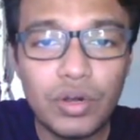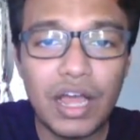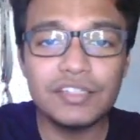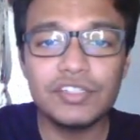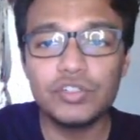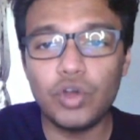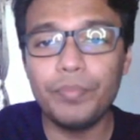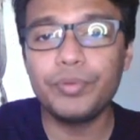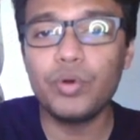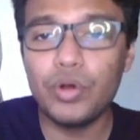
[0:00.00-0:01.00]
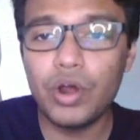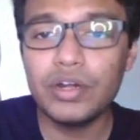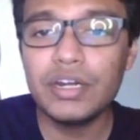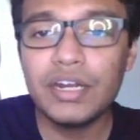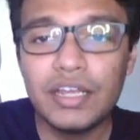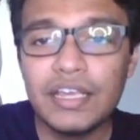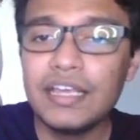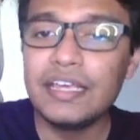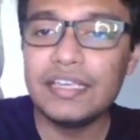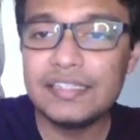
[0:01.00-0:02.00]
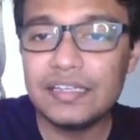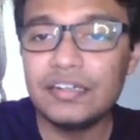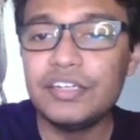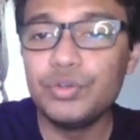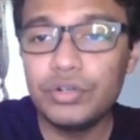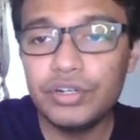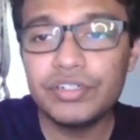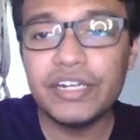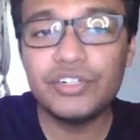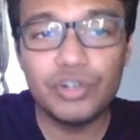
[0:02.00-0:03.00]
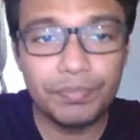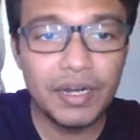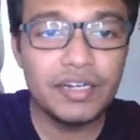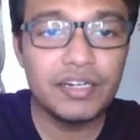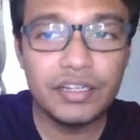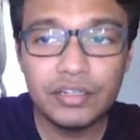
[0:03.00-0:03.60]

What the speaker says: A stop codon is a nucleotide triplet